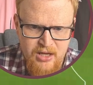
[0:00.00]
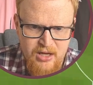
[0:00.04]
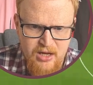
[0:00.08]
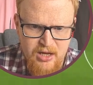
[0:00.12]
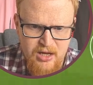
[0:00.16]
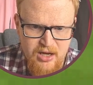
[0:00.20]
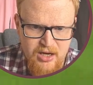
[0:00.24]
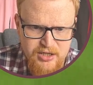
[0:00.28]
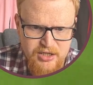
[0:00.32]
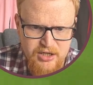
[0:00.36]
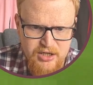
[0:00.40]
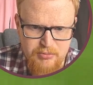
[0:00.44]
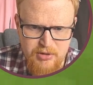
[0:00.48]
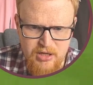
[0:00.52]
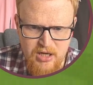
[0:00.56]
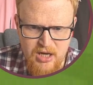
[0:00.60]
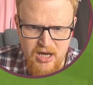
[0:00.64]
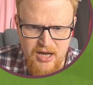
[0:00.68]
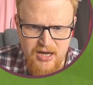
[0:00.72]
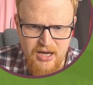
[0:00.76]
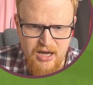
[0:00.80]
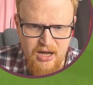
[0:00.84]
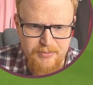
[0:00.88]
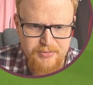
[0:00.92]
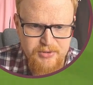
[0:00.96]
It's going to be
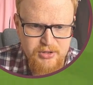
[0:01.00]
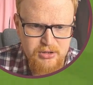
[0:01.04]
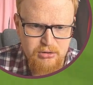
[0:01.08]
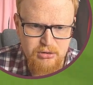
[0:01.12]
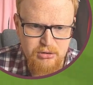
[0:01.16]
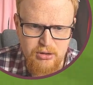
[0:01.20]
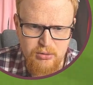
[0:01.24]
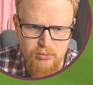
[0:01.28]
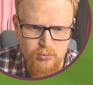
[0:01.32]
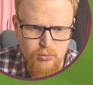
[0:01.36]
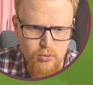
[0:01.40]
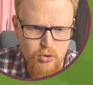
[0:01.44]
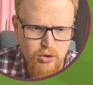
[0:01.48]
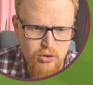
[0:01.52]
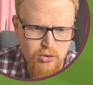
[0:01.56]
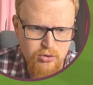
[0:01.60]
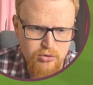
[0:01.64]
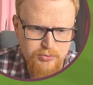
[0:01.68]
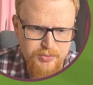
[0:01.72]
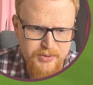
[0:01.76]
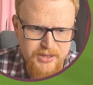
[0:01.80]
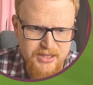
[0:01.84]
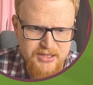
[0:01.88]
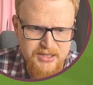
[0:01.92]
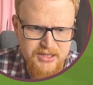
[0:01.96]
a absolutely
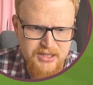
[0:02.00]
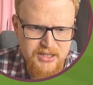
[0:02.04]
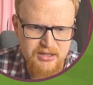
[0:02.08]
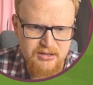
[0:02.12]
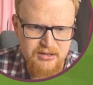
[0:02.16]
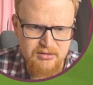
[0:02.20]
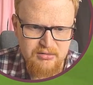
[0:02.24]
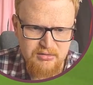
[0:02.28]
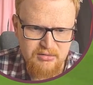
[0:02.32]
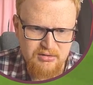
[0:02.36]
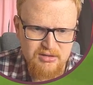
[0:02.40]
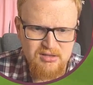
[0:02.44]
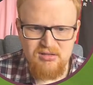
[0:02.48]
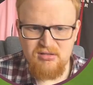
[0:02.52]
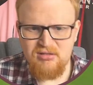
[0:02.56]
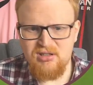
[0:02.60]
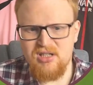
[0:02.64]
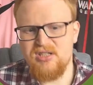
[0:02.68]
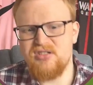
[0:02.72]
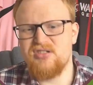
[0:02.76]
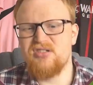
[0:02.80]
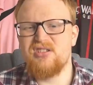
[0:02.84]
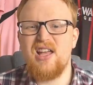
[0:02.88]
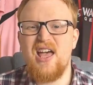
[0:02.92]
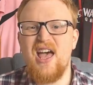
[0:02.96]
world-beating. It's not really,
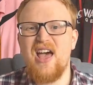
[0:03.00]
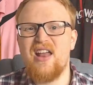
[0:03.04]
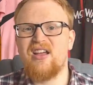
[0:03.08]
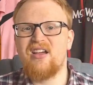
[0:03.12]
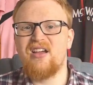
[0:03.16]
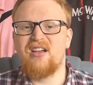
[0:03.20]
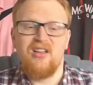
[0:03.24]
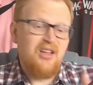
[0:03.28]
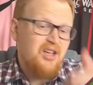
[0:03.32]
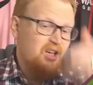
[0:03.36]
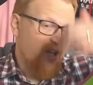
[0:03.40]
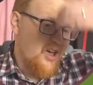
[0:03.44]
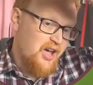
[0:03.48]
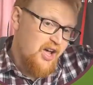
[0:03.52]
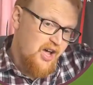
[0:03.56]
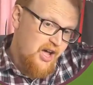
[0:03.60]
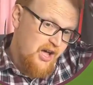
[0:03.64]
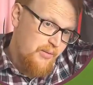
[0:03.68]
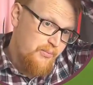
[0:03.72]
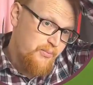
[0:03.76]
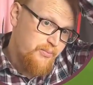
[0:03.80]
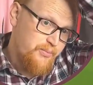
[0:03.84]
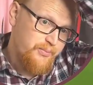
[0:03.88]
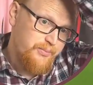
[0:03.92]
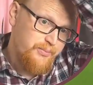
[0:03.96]
it's just a
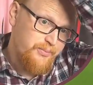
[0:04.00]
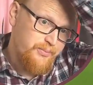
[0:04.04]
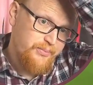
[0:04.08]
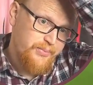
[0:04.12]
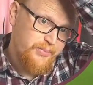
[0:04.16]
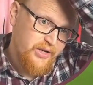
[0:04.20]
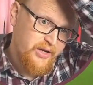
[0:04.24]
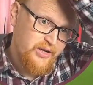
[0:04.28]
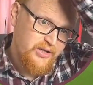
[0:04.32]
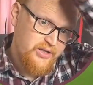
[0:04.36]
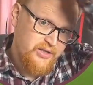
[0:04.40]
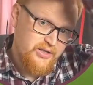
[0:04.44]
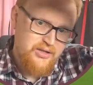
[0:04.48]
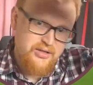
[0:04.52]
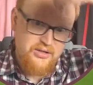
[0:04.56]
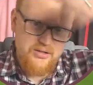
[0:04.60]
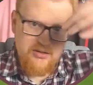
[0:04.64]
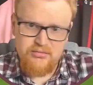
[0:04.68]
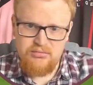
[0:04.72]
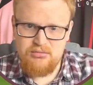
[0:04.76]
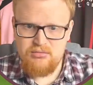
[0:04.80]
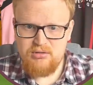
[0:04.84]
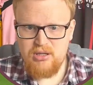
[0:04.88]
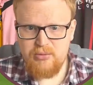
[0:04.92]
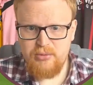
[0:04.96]
header. But
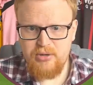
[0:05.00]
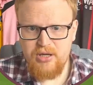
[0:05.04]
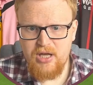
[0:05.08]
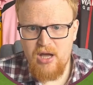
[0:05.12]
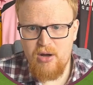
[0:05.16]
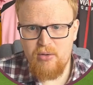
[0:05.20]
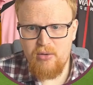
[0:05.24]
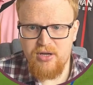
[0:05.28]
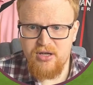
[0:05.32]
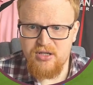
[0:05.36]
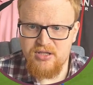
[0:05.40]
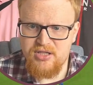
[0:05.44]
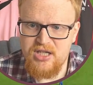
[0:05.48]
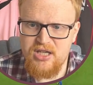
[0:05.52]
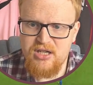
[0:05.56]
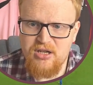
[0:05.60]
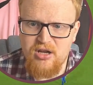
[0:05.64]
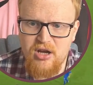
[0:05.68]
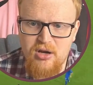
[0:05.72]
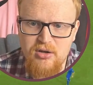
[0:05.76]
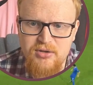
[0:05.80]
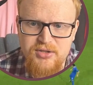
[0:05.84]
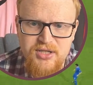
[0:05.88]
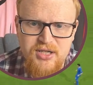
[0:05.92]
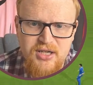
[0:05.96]
there we go. We concede
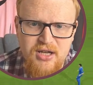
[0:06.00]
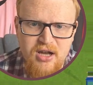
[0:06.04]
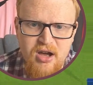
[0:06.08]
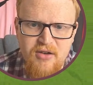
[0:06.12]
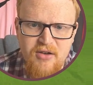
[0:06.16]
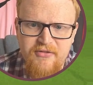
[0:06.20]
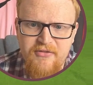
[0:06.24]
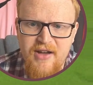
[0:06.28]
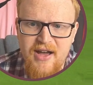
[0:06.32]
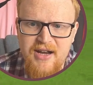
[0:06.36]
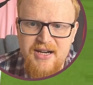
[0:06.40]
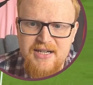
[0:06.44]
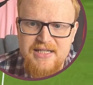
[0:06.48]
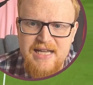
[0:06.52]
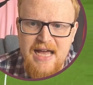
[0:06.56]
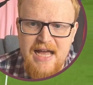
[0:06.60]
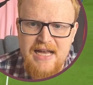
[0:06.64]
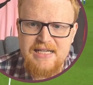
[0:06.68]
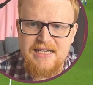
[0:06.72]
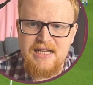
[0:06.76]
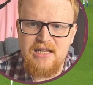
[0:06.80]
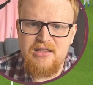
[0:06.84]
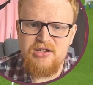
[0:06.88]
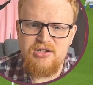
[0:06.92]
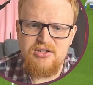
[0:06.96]
goals. You can't find a
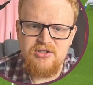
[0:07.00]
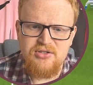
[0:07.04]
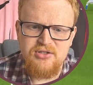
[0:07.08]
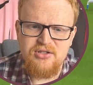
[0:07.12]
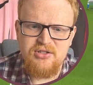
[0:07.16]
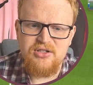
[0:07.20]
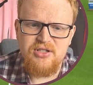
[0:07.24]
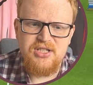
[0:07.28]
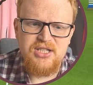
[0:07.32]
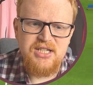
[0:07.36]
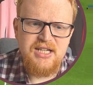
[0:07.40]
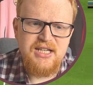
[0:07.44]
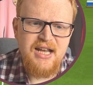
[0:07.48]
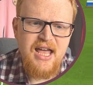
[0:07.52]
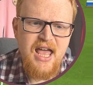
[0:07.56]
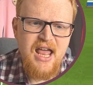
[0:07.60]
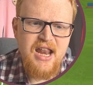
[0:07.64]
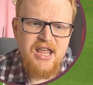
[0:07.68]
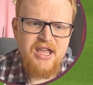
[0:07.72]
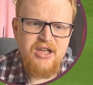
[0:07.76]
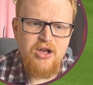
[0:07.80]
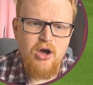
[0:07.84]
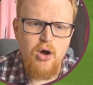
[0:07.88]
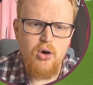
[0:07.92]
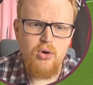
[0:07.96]
tactic that doesn't concede
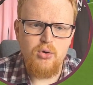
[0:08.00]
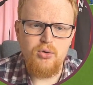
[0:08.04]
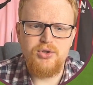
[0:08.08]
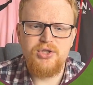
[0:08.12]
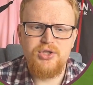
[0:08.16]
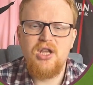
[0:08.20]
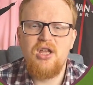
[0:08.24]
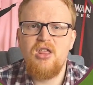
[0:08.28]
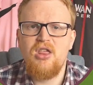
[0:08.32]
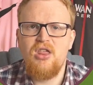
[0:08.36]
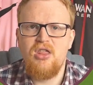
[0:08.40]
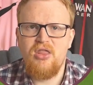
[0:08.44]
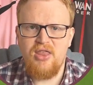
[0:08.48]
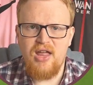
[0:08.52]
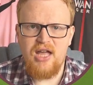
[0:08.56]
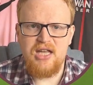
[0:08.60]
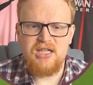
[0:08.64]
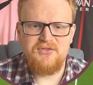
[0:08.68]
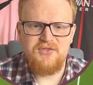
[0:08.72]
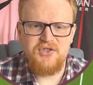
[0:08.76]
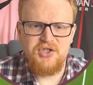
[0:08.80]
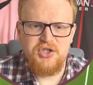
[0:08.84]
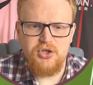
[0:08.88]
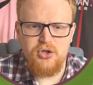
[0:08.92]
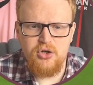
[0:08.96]
any goals. That's
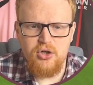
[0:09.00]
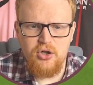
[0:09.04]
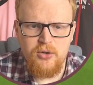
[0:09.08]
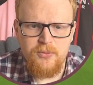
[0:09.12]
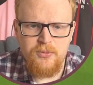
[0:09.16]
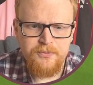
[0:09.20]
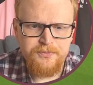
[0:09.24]
for sure.